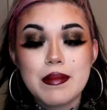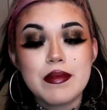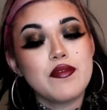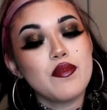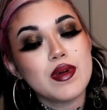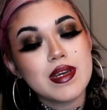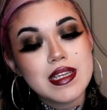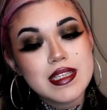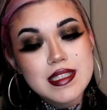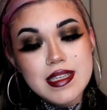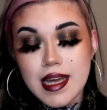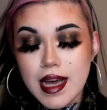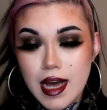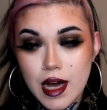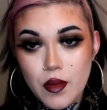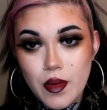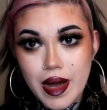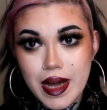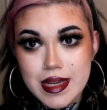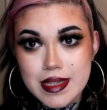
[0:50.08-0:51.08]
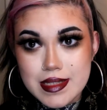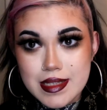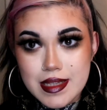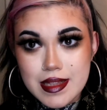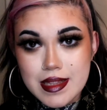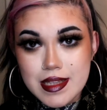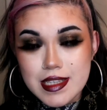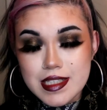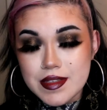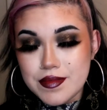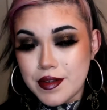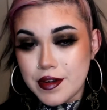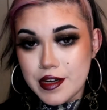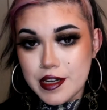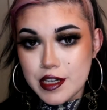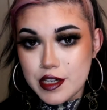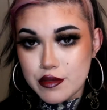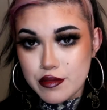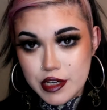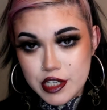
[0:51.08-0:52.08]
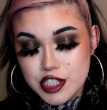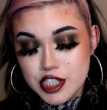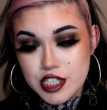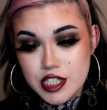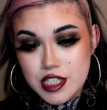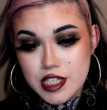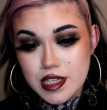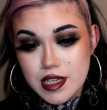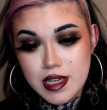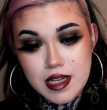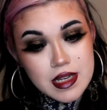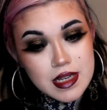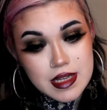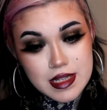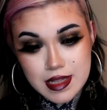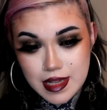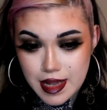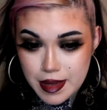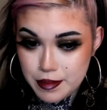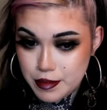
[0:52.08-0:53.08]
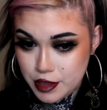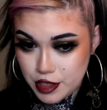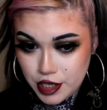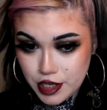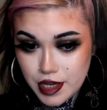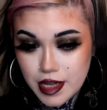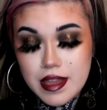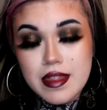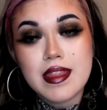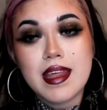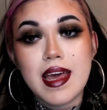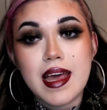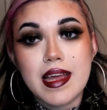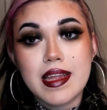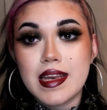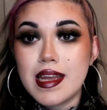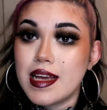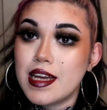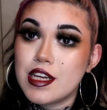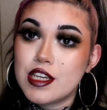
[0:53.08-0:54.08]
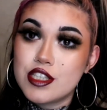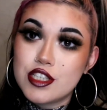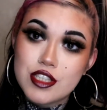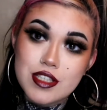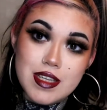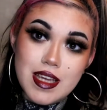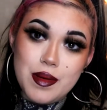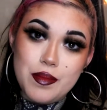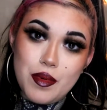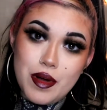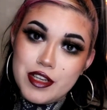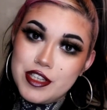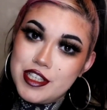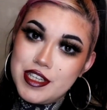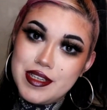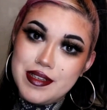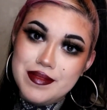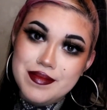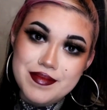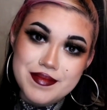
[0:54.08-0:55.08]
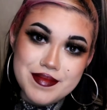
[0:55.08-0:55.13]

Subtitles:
if you want to see how I did this very grungy glam look, then just keep watching.